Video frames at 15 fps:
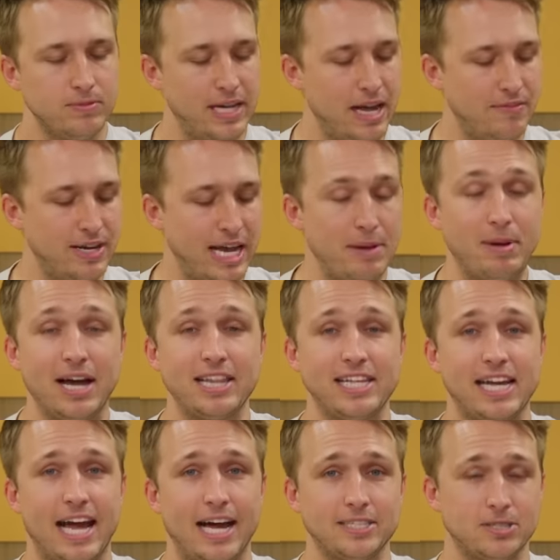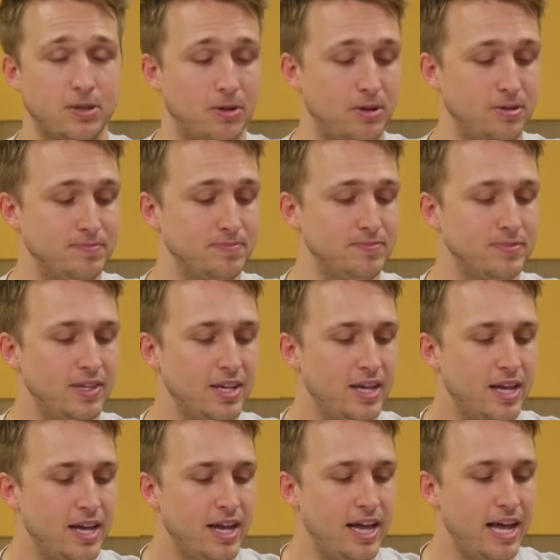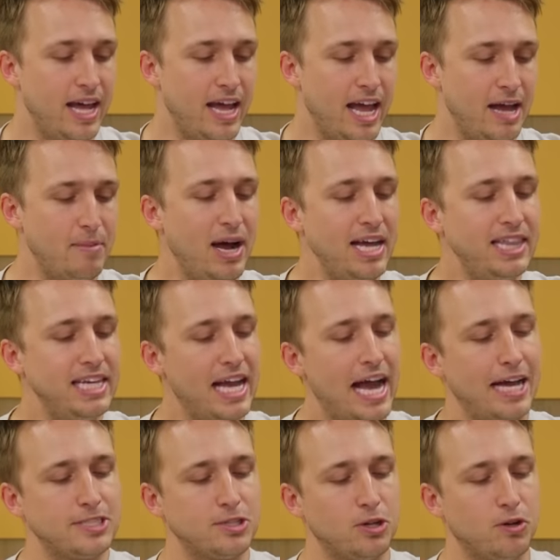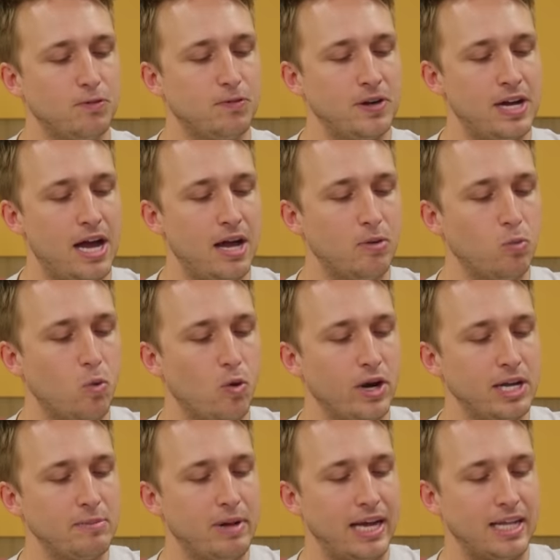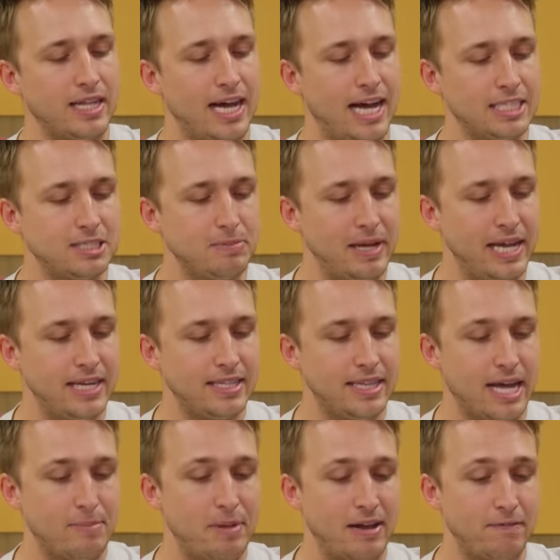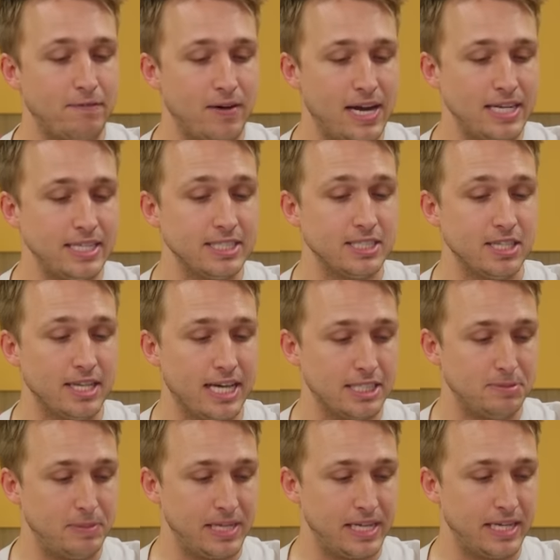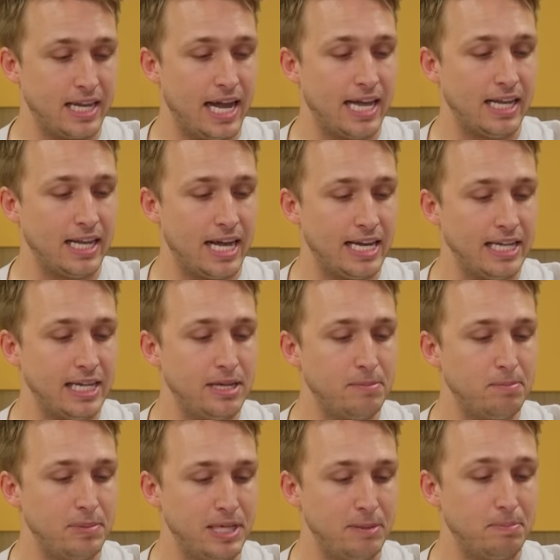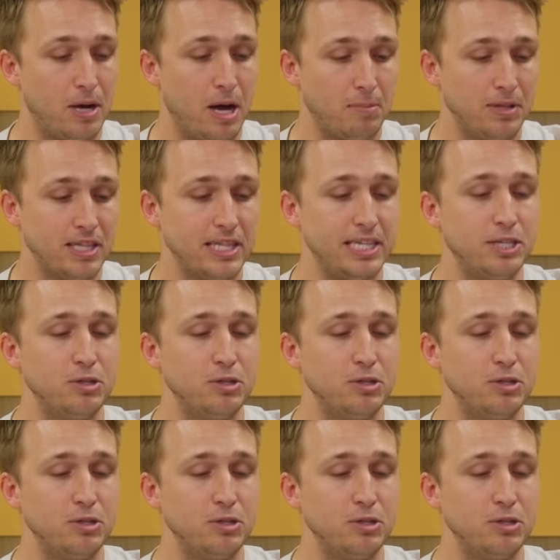We have an Am I the Asshole? Am I the asshole for not warning my classmate that my friend is a lesbian and letting him be publicly